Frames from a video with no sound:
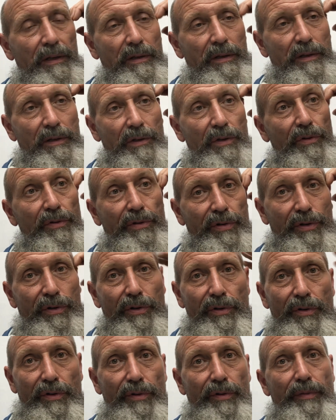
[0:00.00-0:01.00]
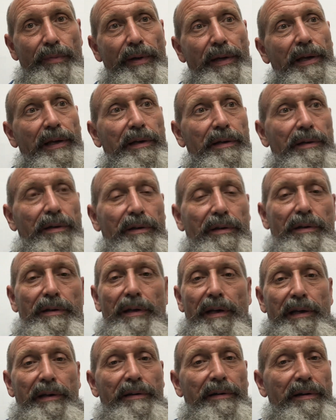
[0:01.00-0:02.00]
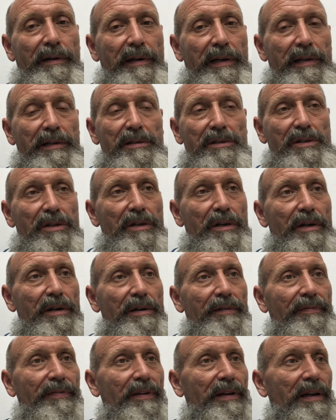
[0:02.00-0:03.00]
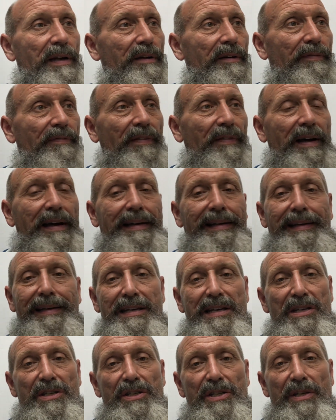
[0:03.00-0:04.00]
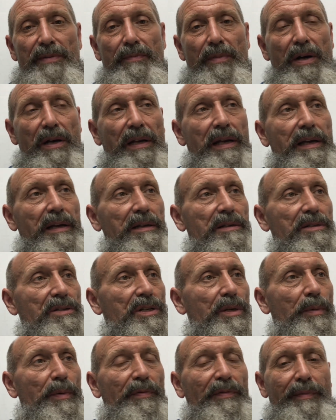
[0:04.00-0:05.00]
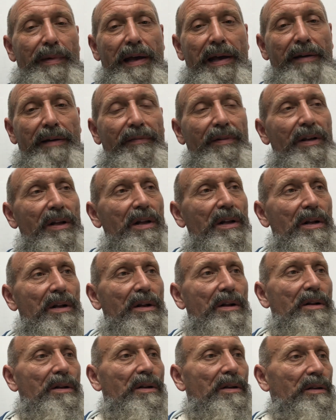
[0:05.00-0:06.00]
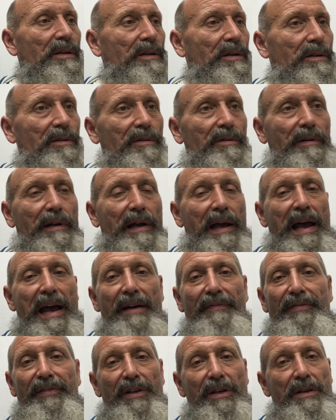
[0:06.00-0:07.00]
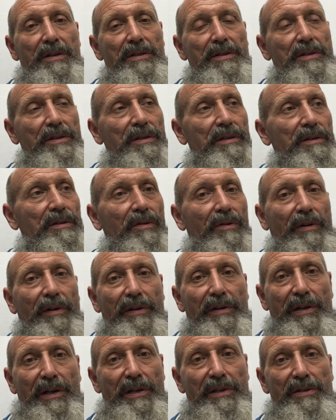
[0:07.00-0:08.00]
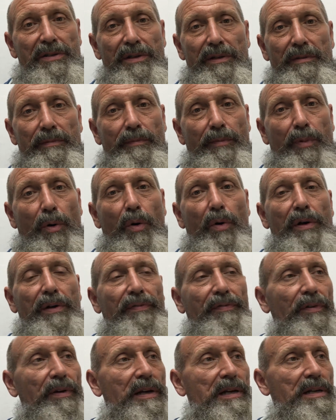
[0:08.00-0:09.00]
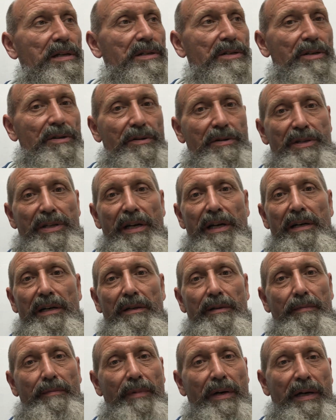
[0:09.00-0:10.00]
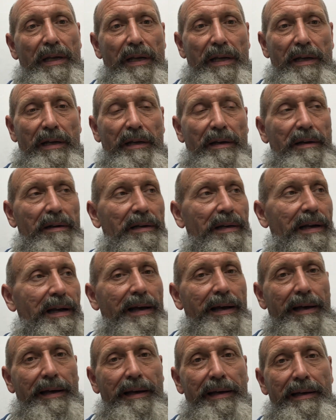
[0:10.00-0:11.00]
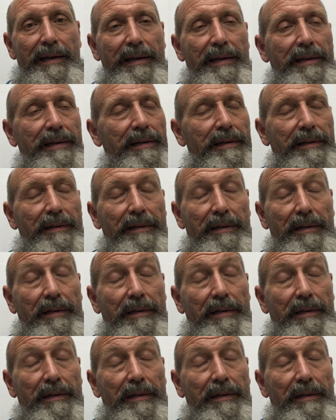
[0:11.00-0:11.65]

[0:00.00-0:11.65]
YouTube and the internet and stuff, and they're finding easy money, and some of them have, half a dozen or a dozen boyfriends that are sending them money online, and